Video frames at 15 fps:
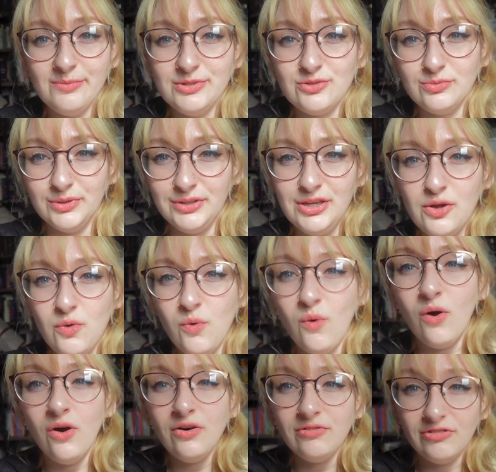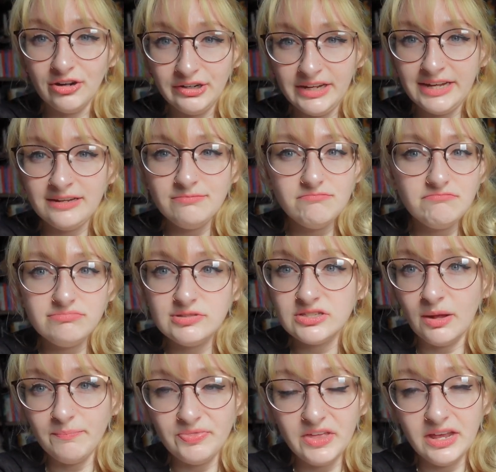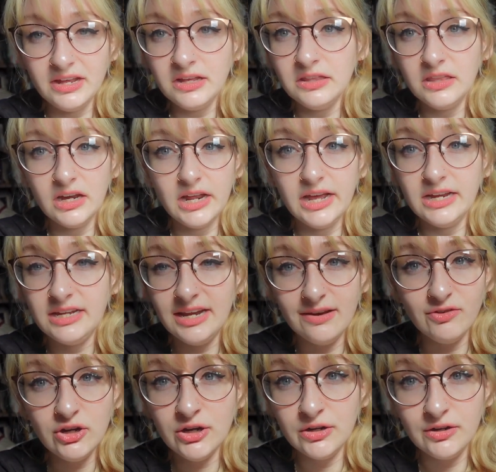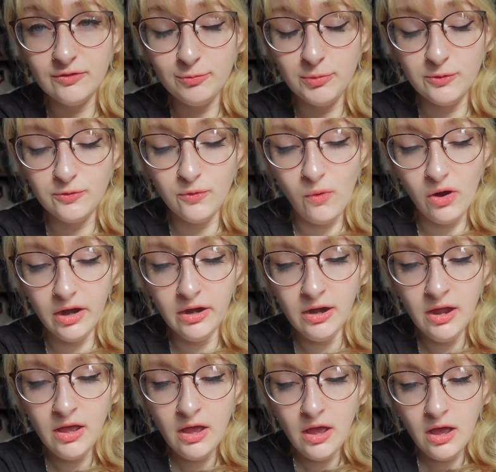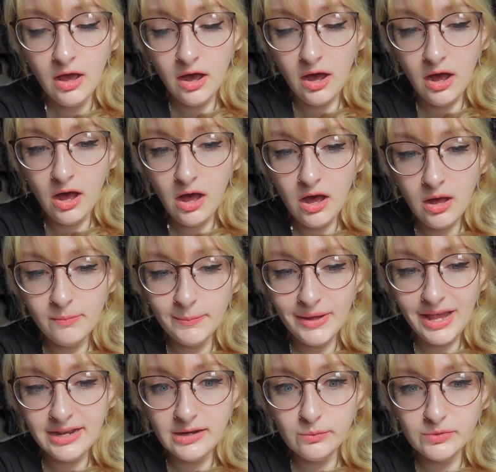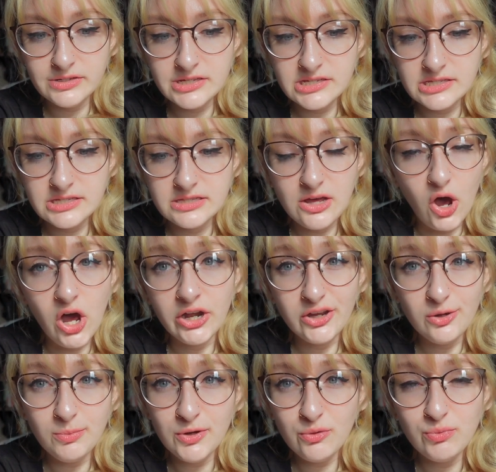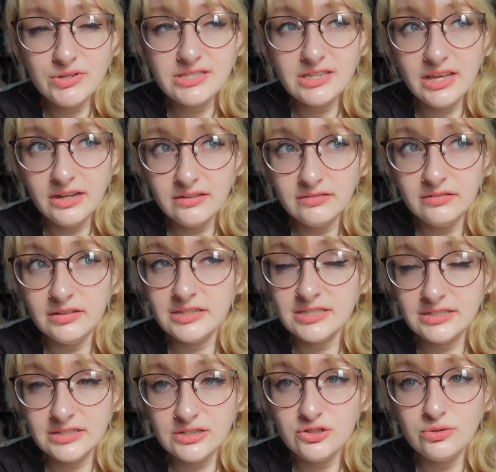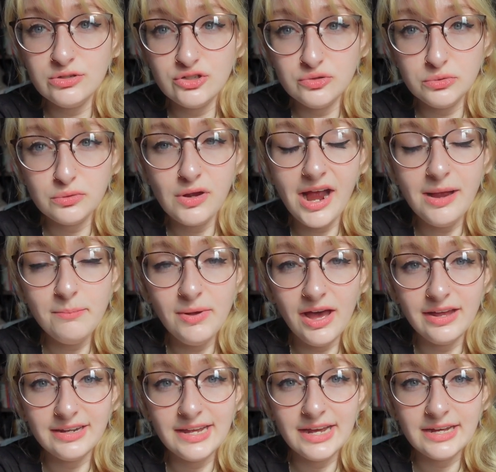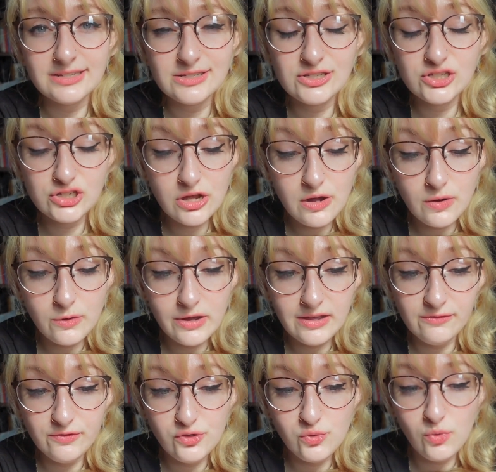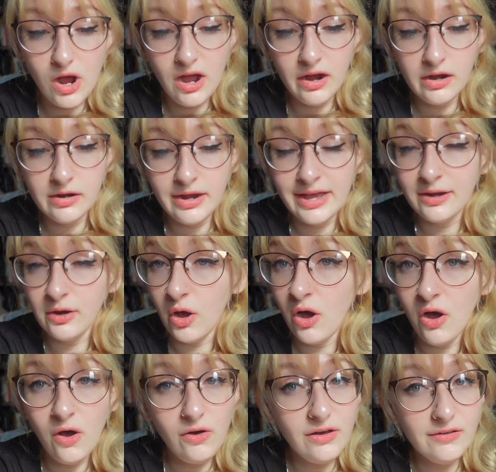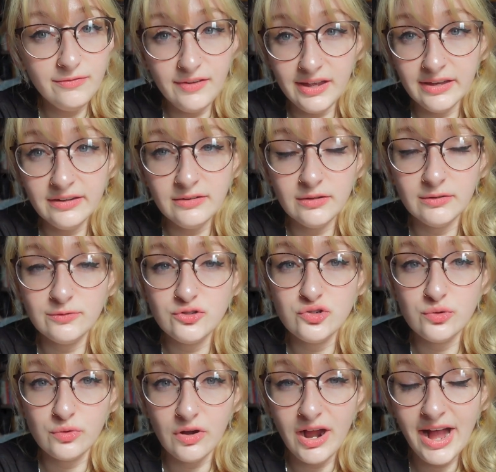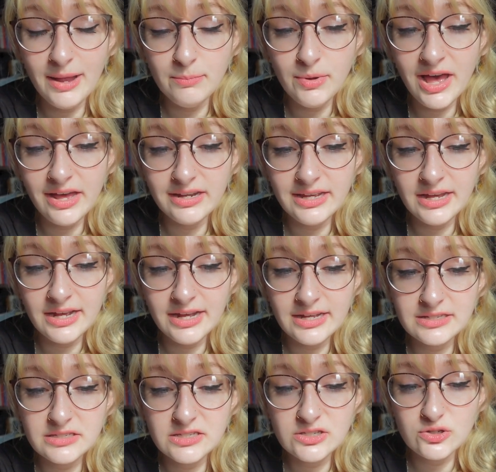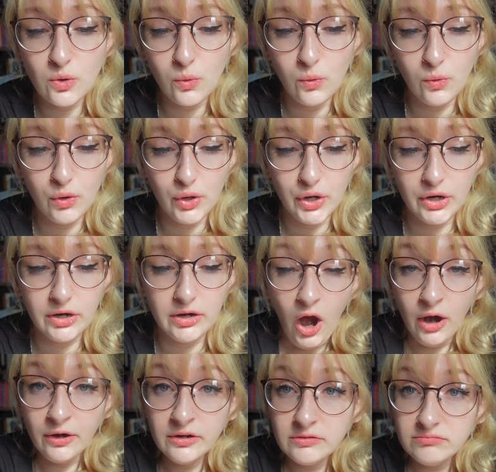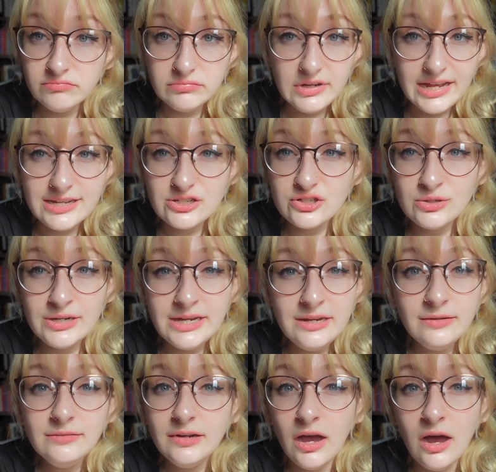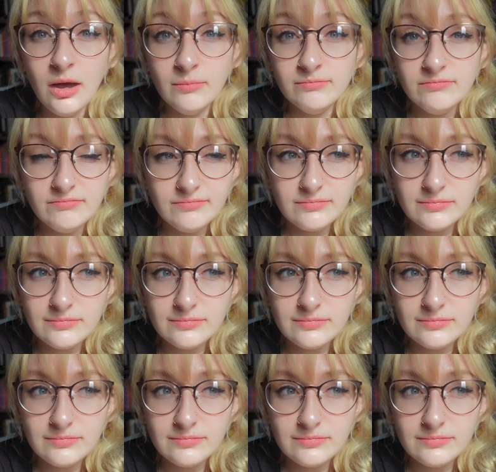It was really cool learning something that I had never heard of before. Um, and it was the audiobook was like listening to a true crime podcast. So if you are at all a fan of true crime podcasts or art history, um,